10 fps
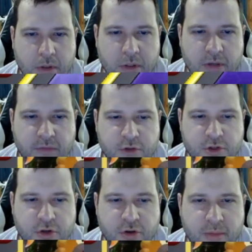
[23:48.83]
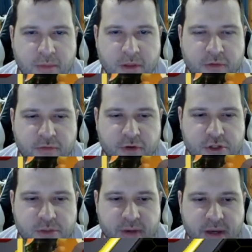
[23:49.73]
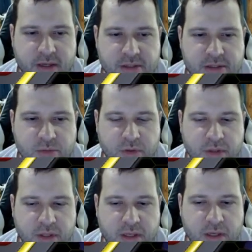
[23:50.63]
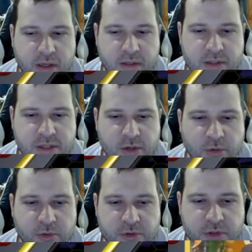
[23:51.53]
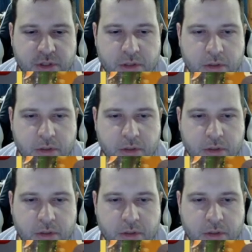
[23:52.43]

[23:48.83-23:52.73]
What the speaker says: Definitely should have grabbed the other Frigibax with the single retreat.